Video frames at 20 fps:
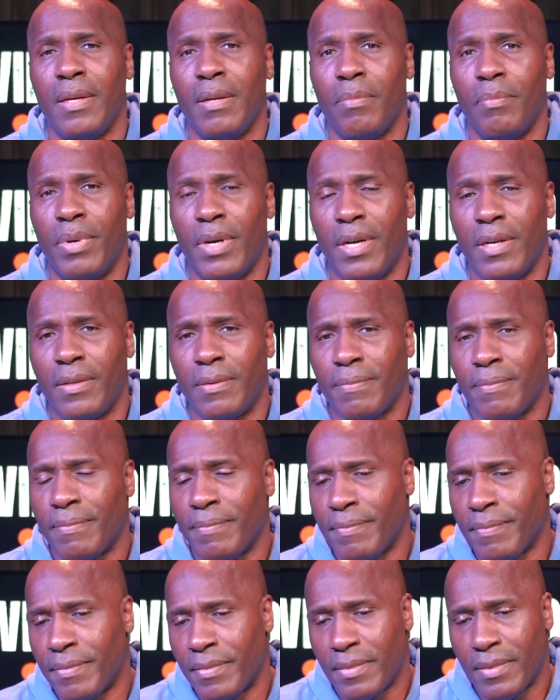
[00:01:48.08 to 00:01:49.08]
But,
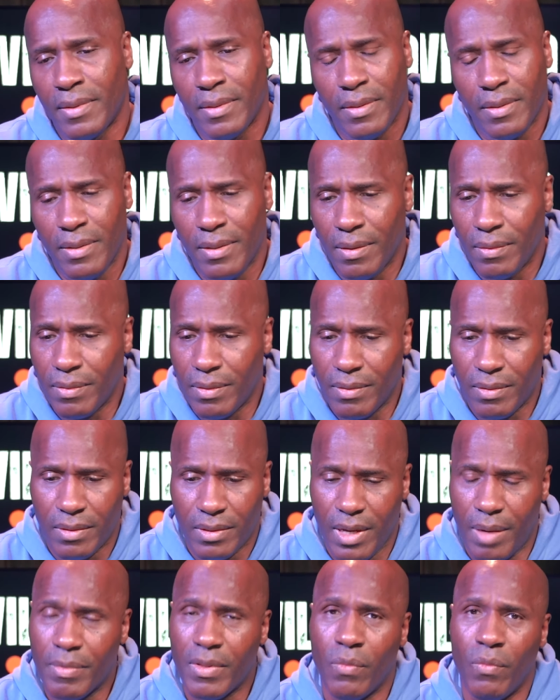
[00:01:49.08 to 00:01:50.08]
you know,
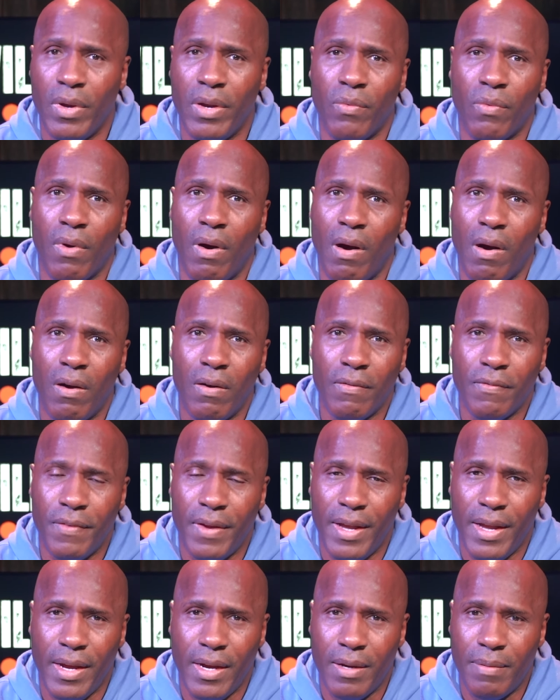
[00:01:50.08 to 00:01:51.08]
something went wrong,
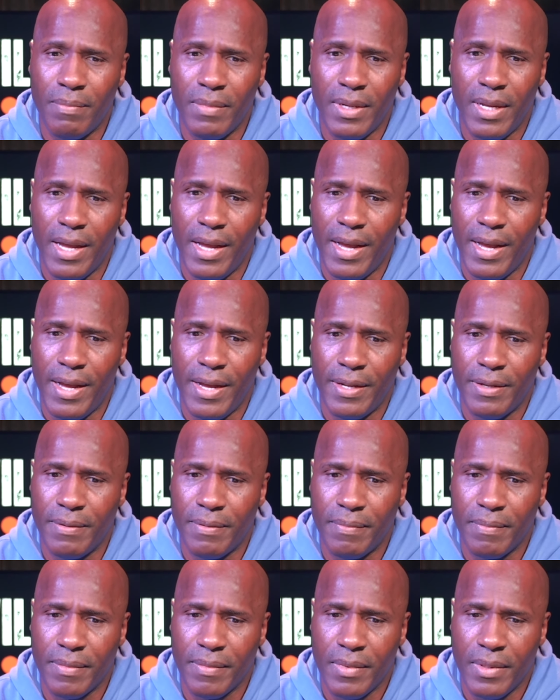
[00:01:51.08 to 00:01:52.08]
fam, and,
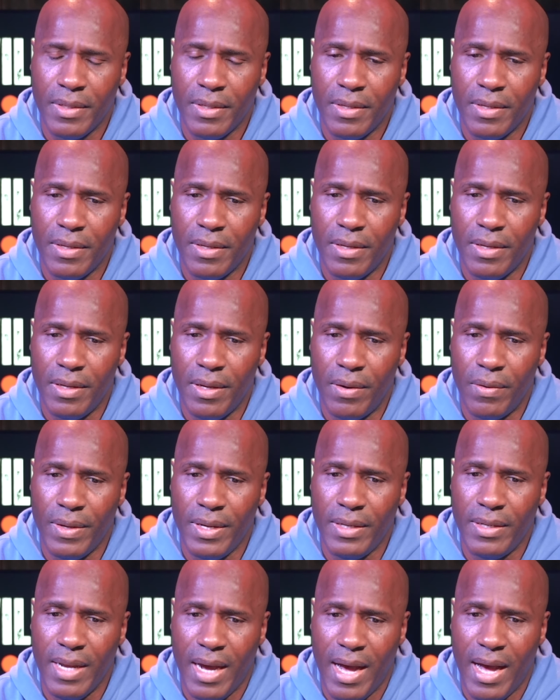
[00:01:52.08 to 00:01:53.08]
you know,
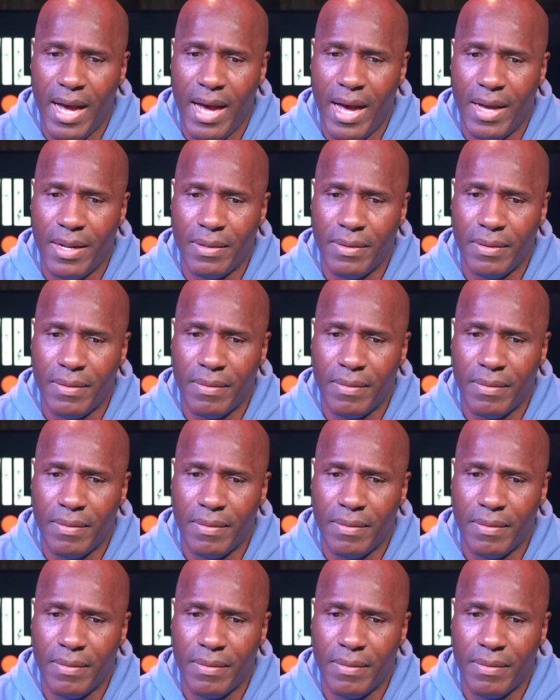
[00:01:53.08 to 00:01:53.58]
he died.